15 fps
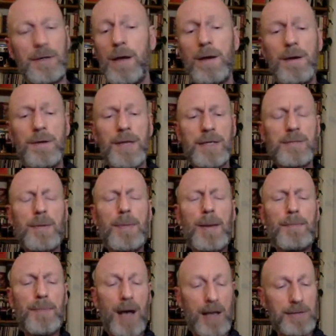No, they seem a
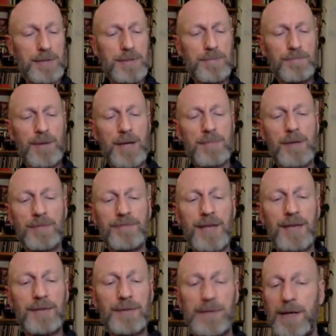bit puzzled by my
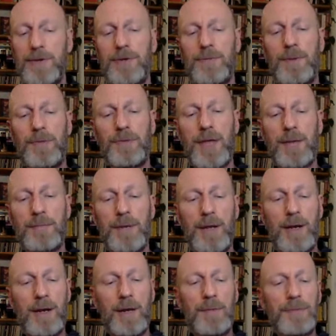fascination with them,
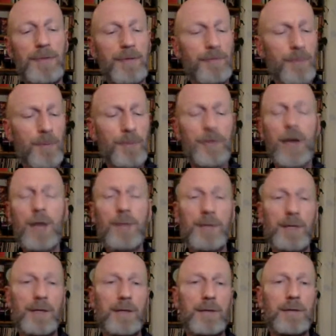but they're
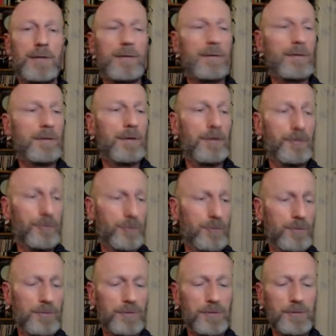forthcoming, of
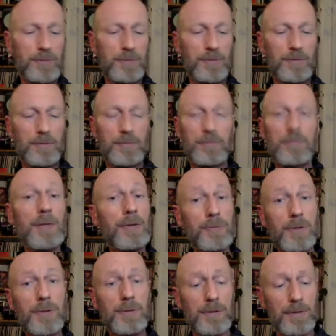sorts. That's
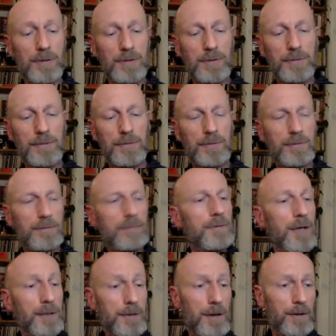good.
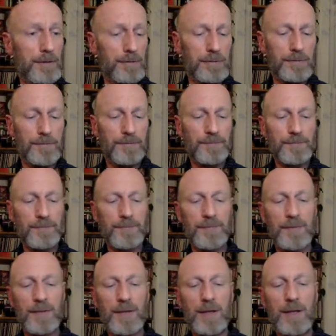I know.
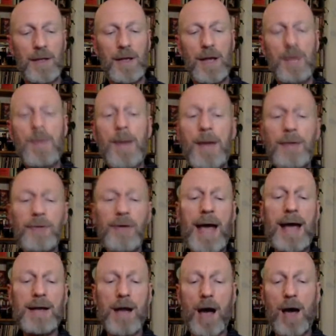I'm about to
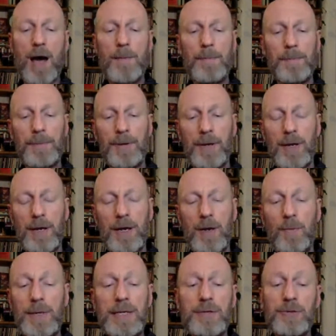hang up
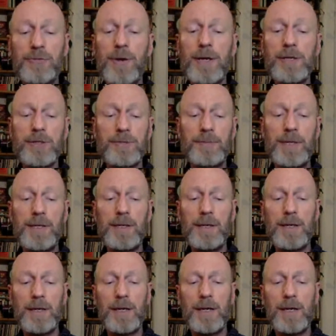when it strikes me.